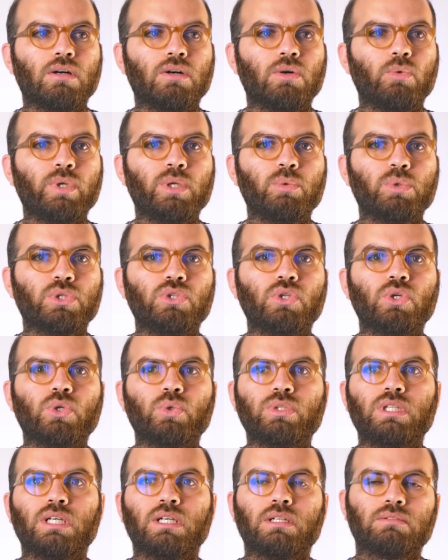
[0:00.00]
we would
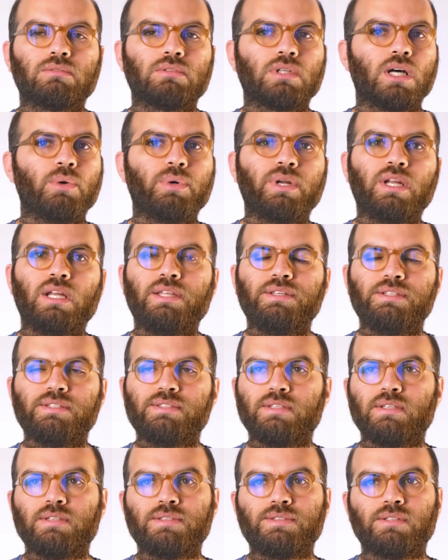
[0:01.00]
know that our rainy
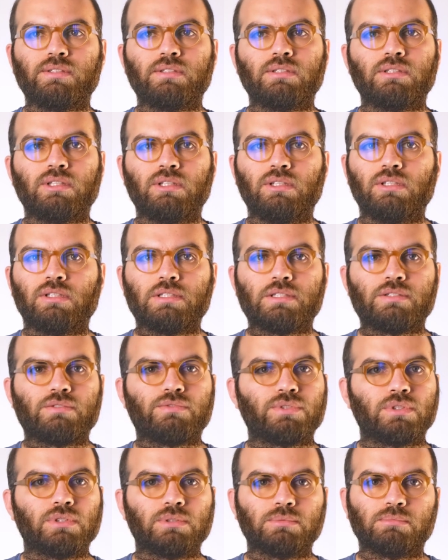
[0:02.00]
season is
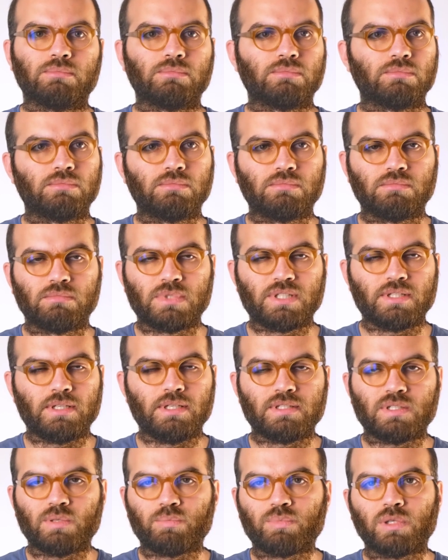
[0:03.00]
from, say,
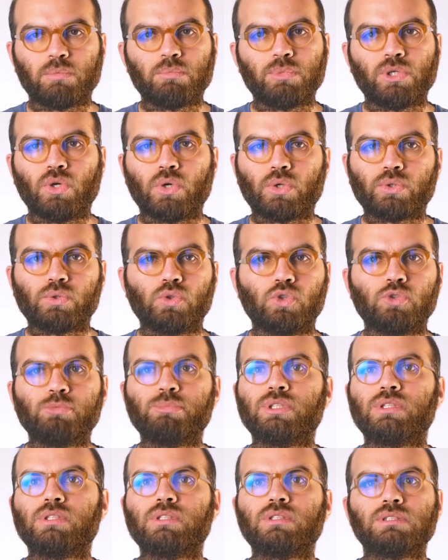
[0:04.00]
September,
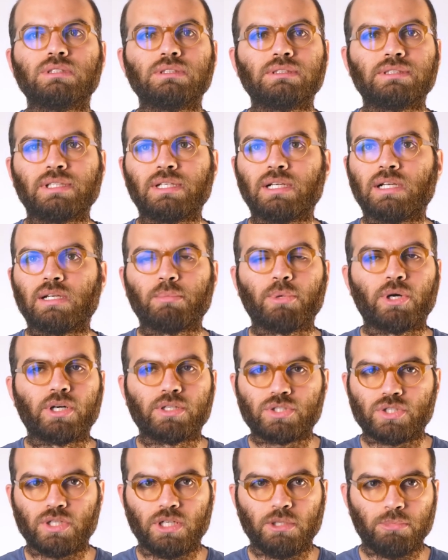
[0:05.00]
October until
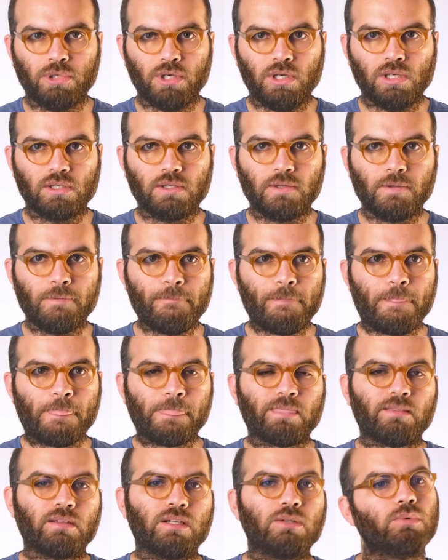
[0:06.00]
March, April.
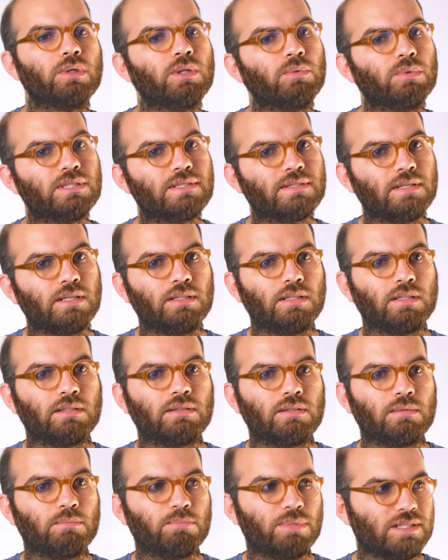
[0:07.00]
And we would say that
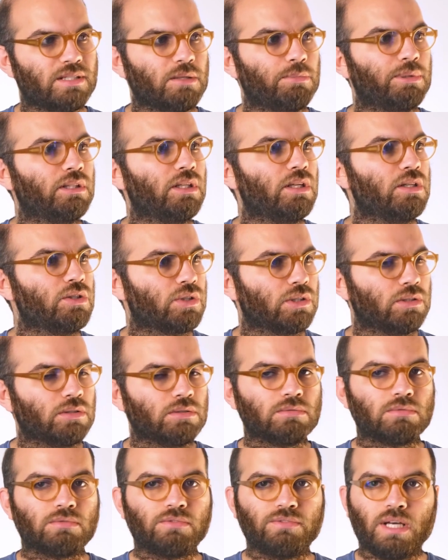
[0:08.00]

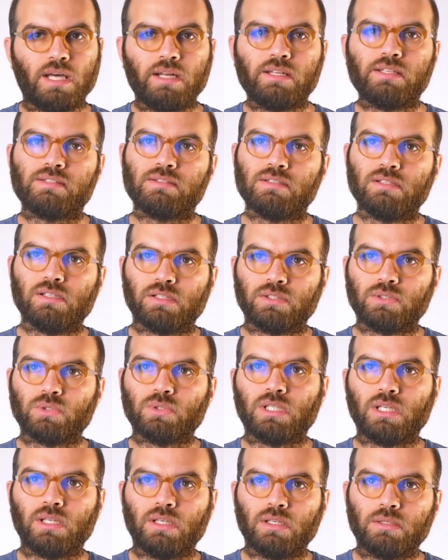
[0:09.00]
precipitation varies year to
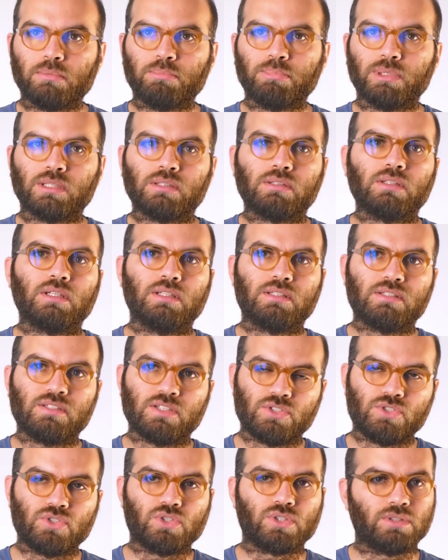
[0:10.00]
year, but it's
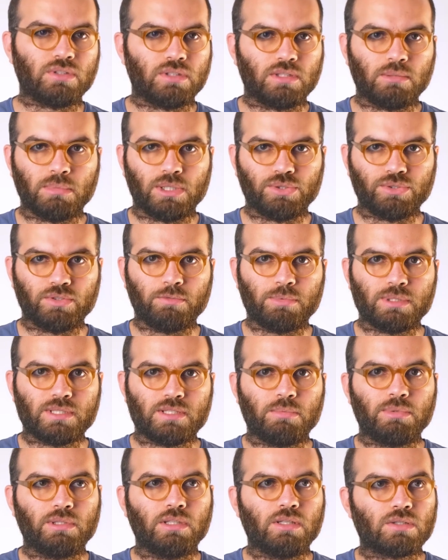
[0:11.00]
a certain amount of
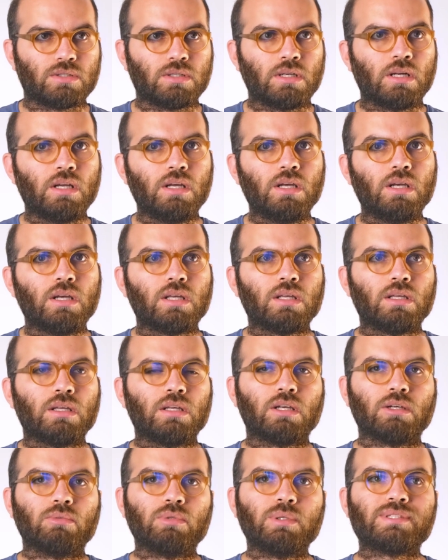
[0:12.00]
precipitation.
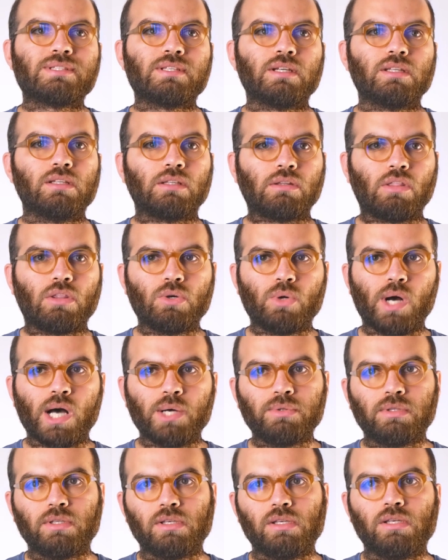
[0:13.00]
And we would say that
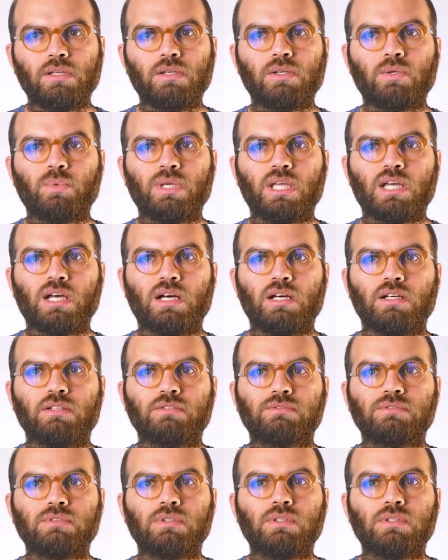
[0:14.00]
throughout the year, we have